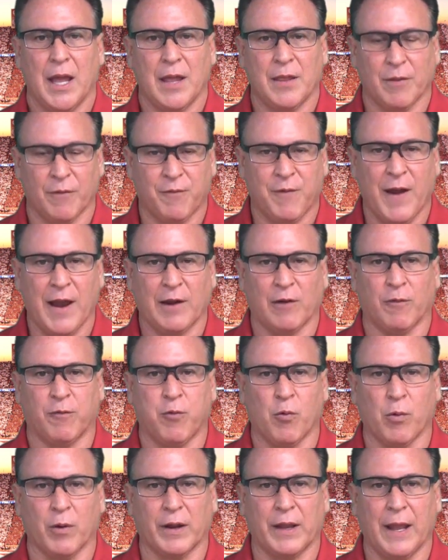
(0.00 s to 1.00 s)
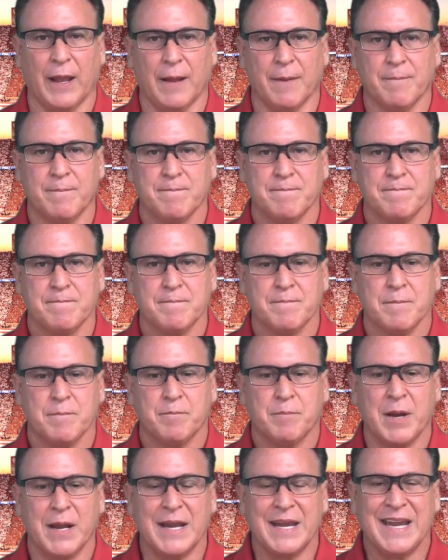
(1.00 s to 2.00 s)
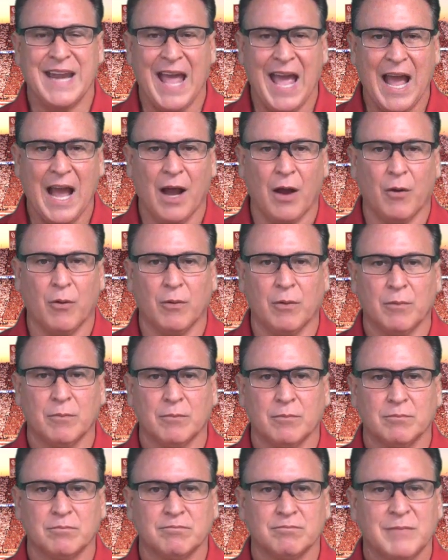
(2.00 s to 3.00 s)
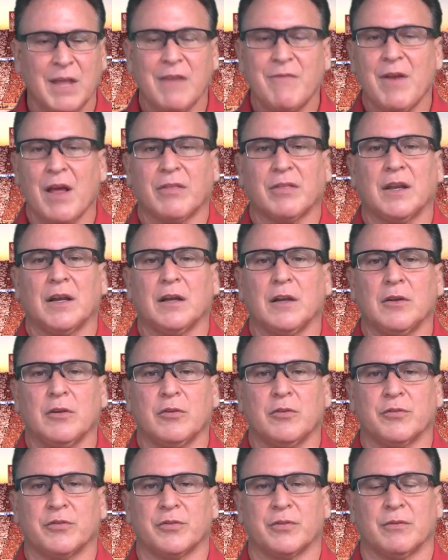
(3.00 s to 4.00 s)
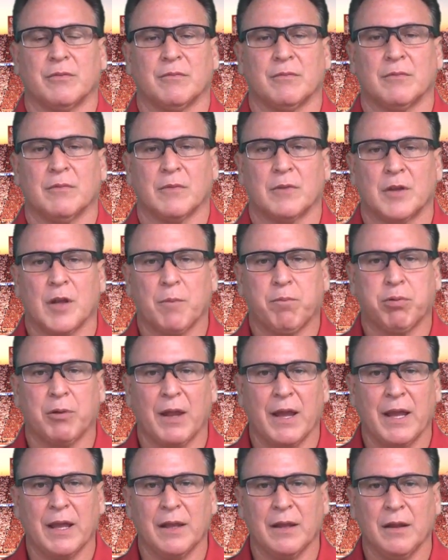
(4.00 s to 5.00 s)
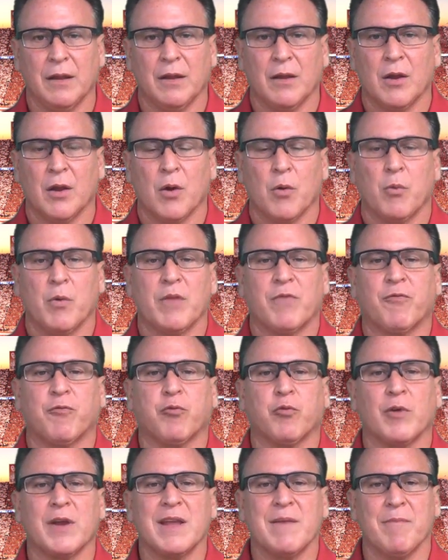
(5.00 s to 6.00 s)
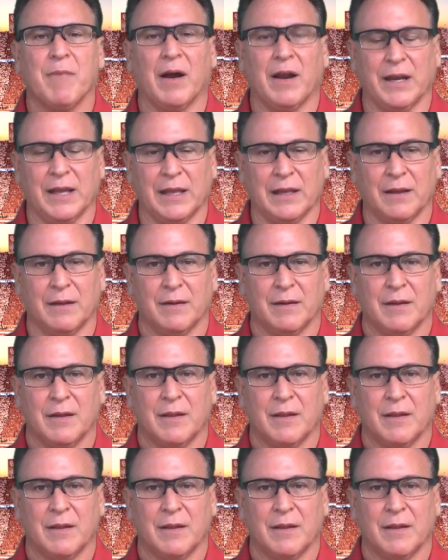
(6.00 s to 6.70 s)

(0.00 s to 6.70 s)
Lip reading: in the final four game. But now, they have nothing to lose. They're playing with free money.